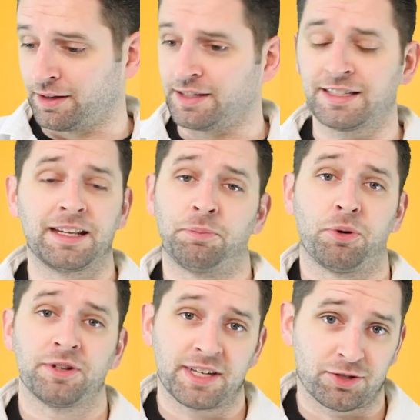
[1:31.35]
Disney
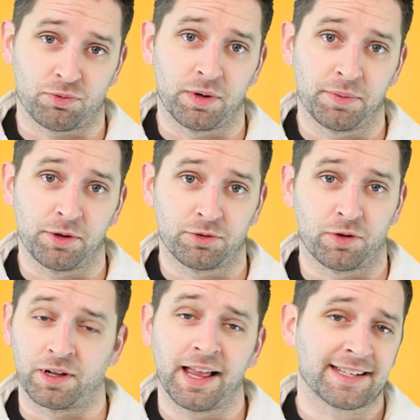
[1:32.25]
princess reboot
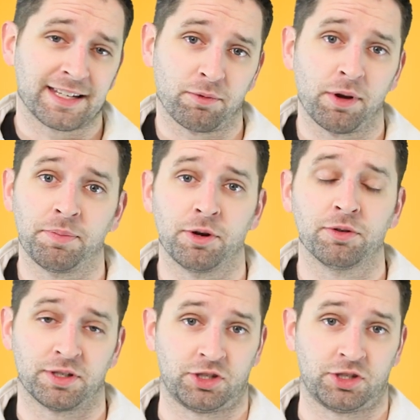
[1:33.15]
or a classic reboot,